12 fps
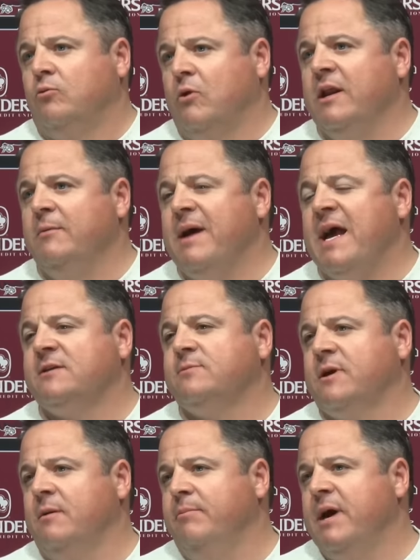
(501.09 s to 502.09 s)
running backs
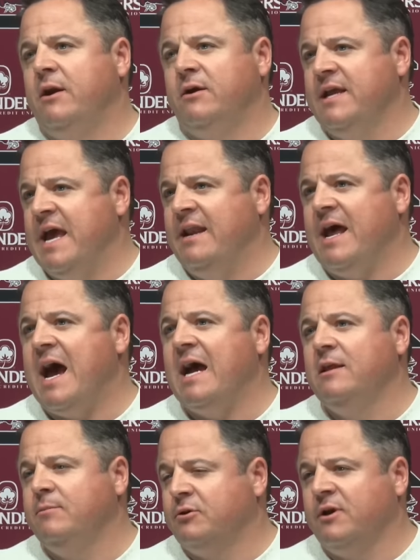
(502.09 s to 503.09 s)
become better and had
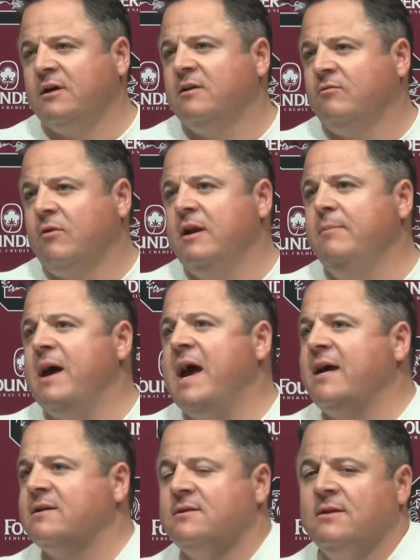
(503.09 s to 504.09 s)
highly productive running
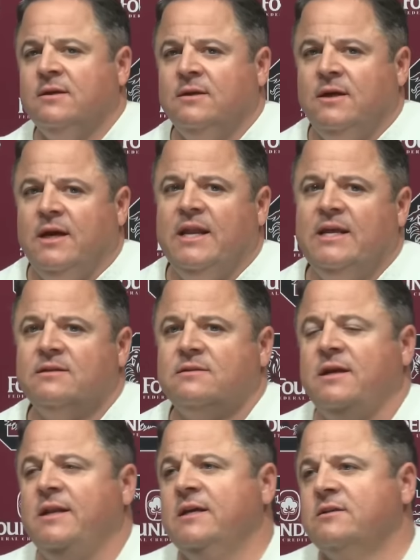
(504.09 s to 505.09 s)
backs
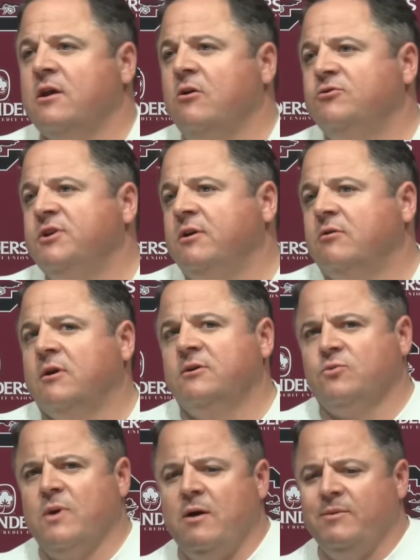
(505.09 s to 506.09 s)
in his coaching career
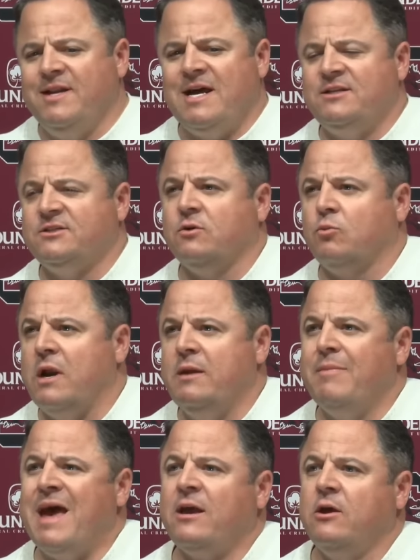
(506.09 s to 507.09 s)
as well, but not just a
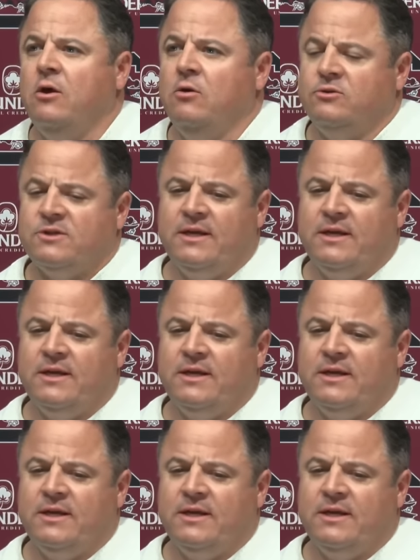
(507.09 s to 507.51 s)
running back coach.